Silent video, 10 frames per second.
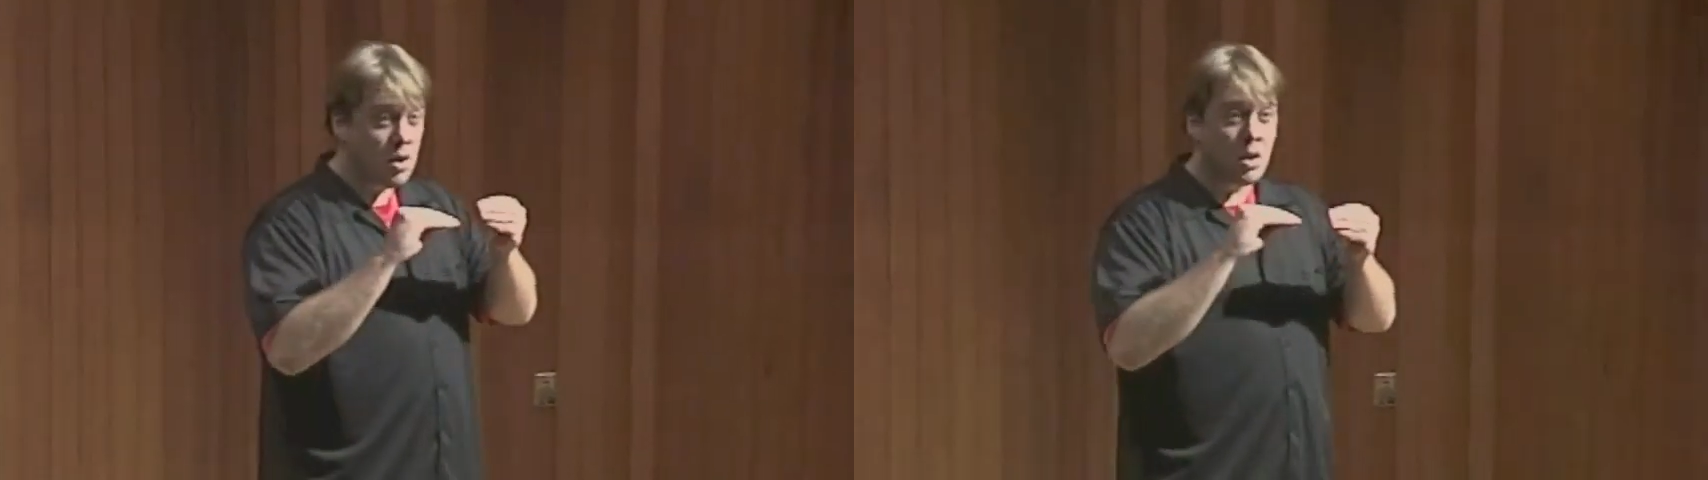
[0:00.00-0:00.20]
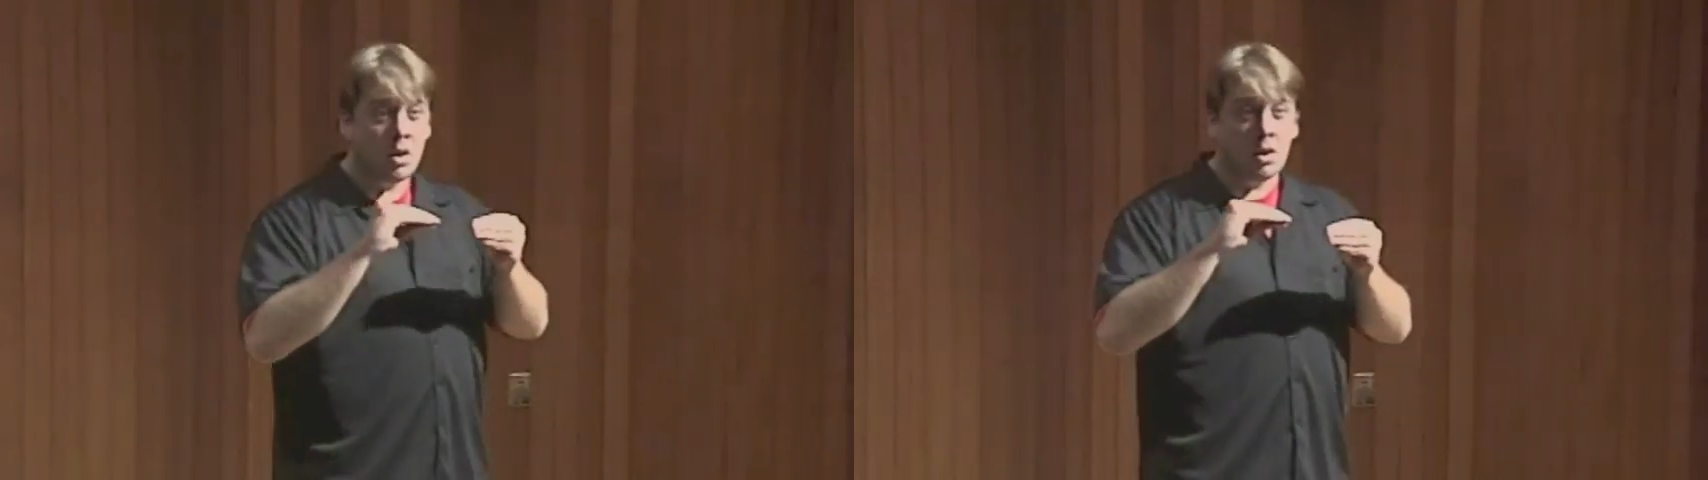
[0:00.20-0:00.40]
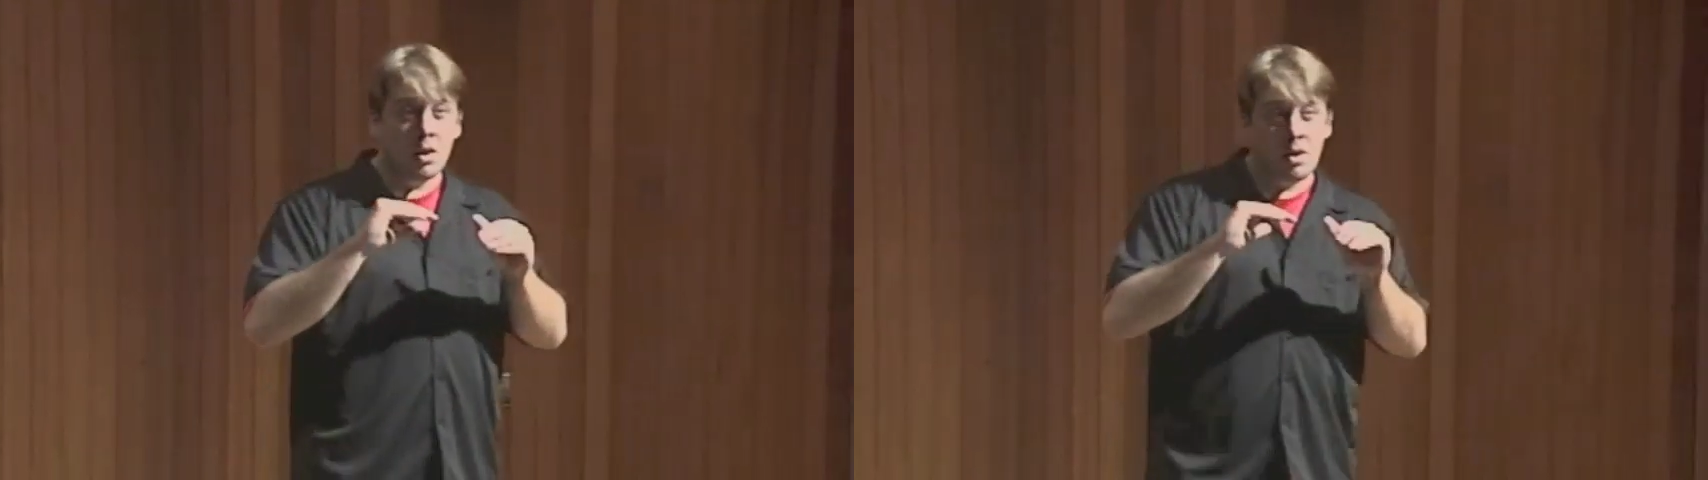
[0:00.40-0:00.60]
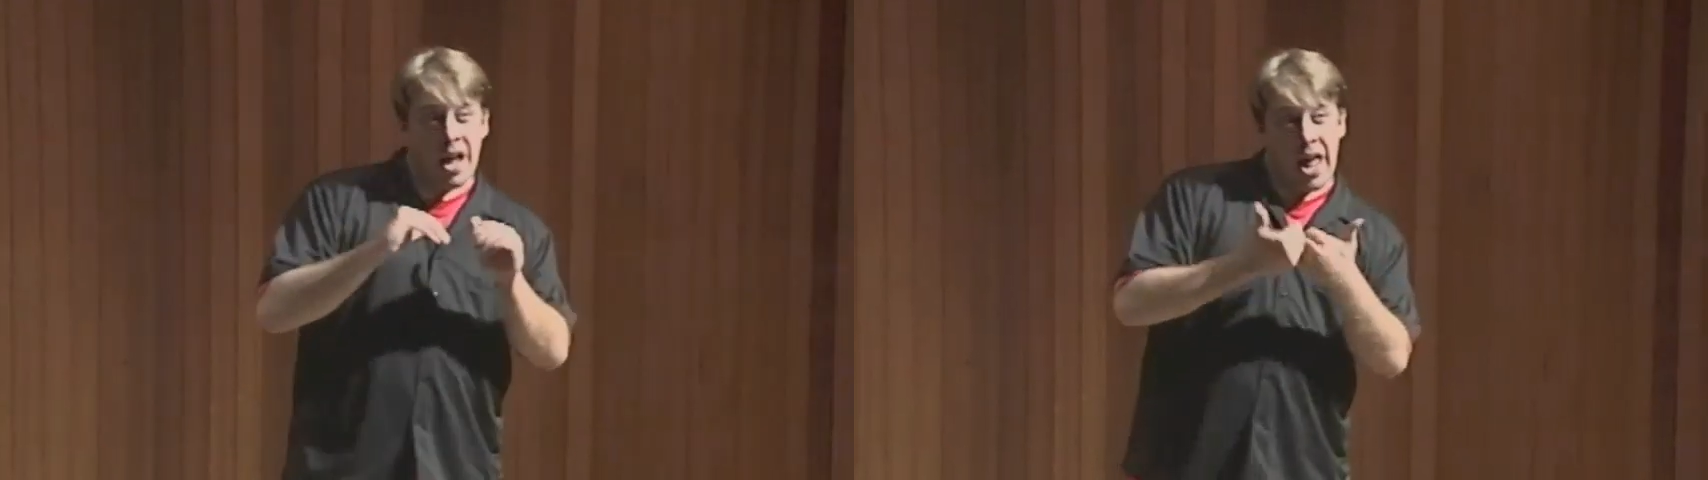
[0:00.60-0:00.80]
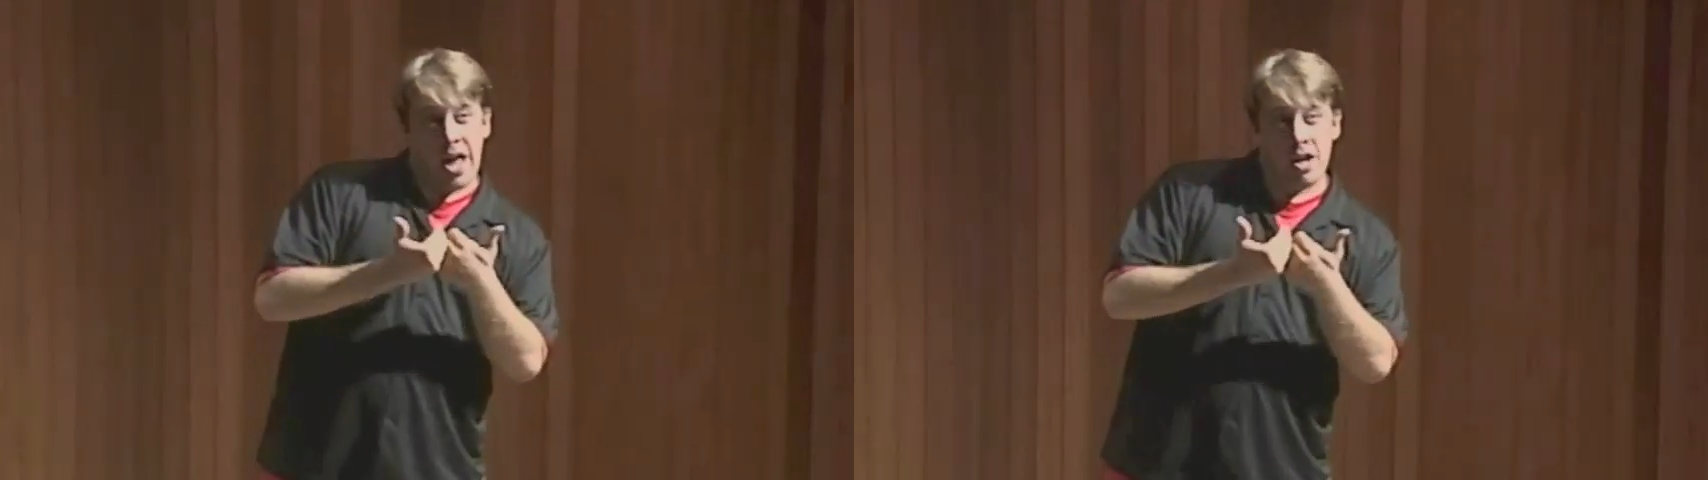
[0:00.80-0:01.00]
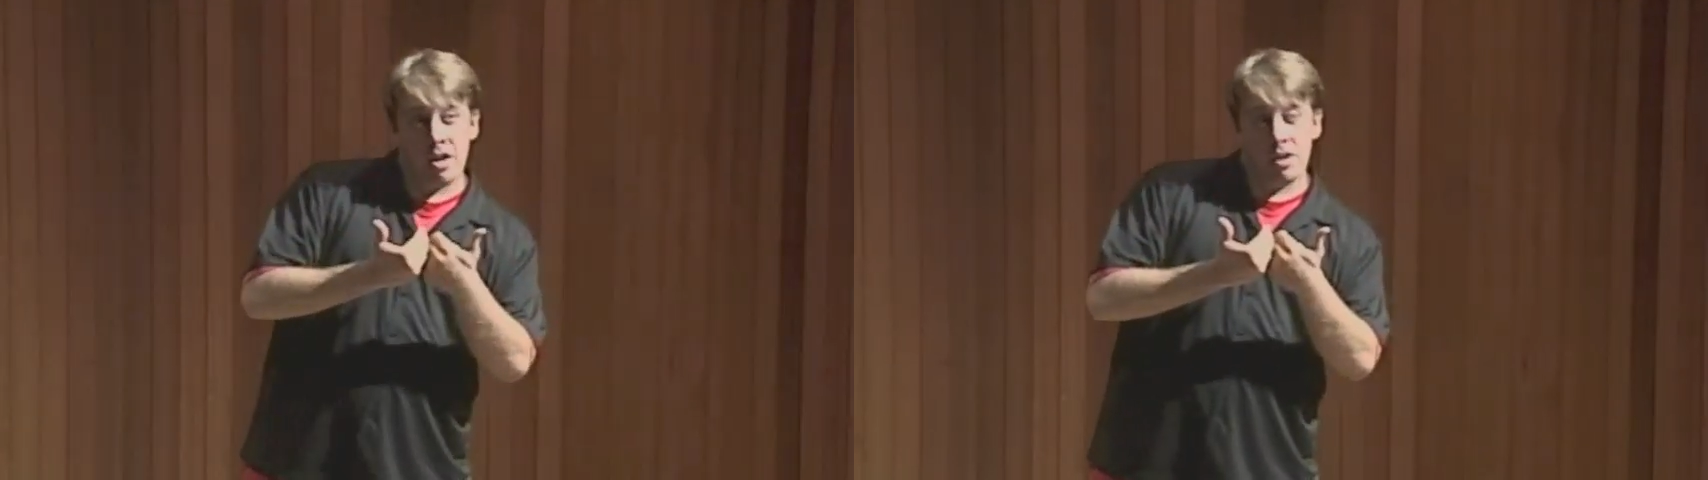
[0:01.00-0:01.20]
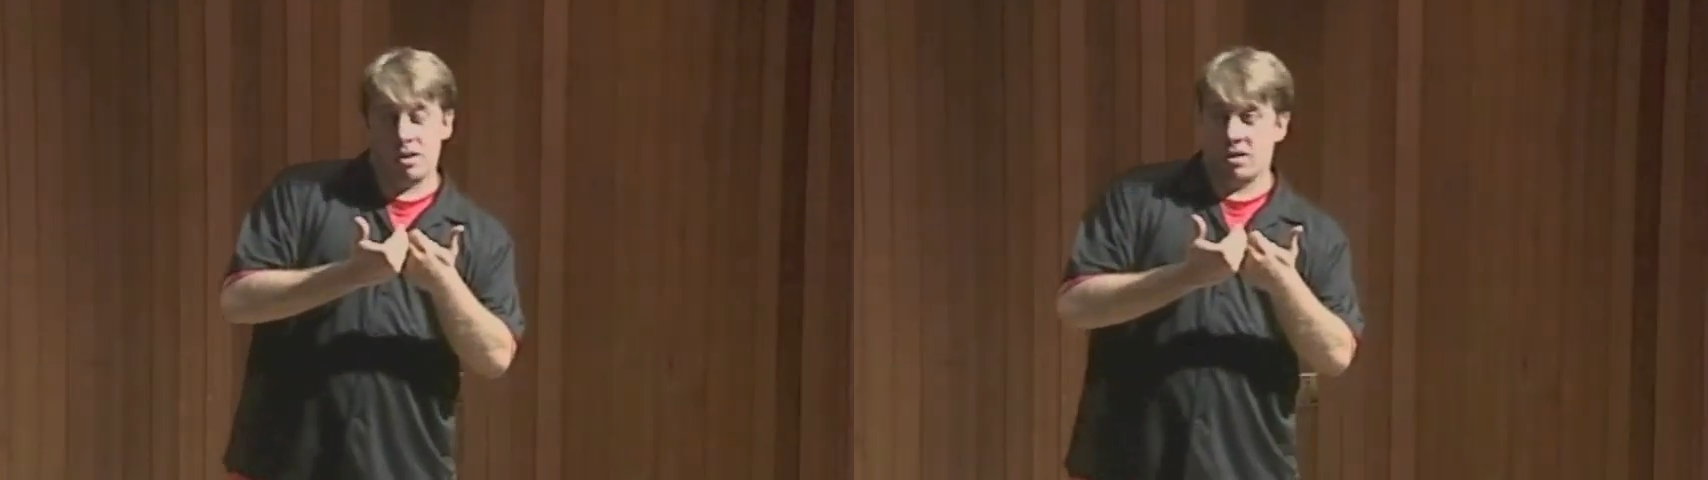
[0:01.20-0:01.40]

I'm going to tell you the story